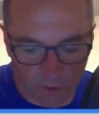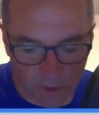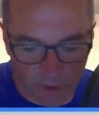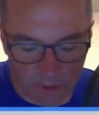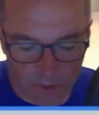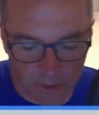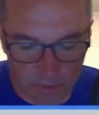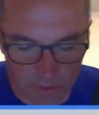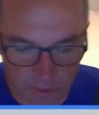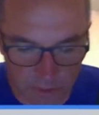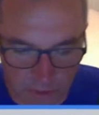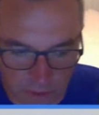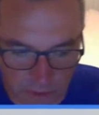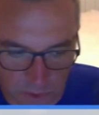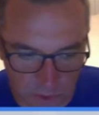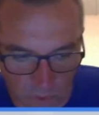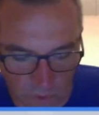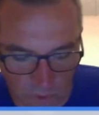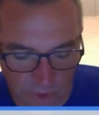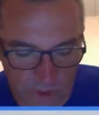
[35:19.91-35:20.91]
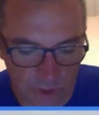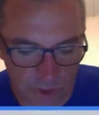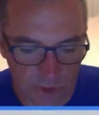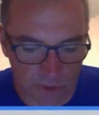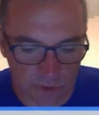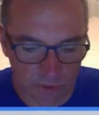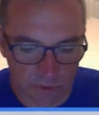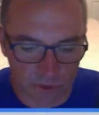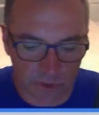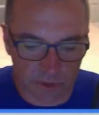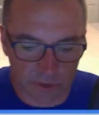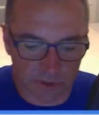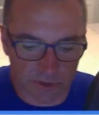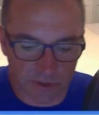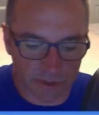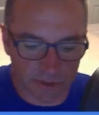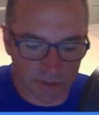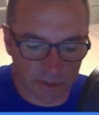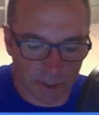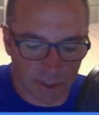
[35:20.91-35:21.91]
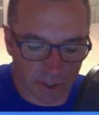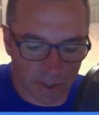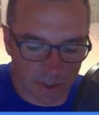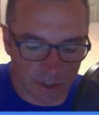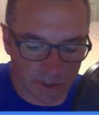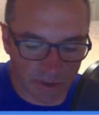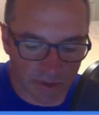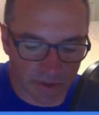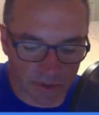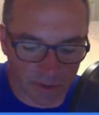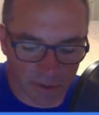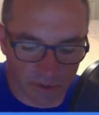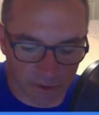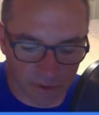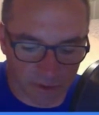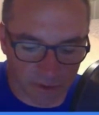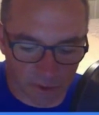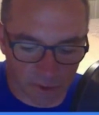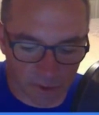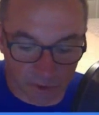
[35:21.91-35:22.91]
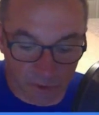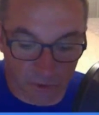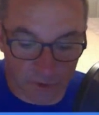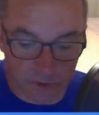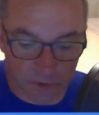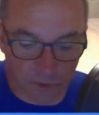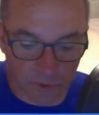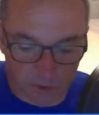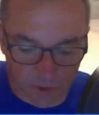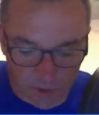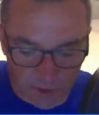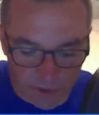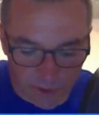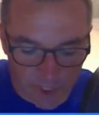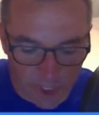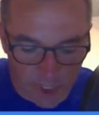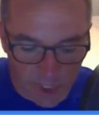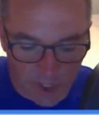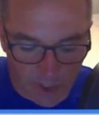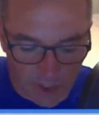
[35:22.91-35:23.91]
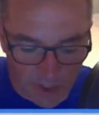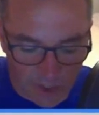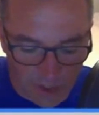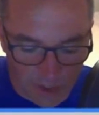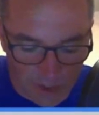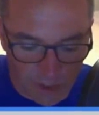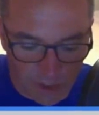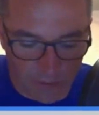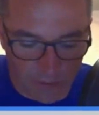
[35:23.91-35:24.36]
your storage solutions, your storage resources, your virtual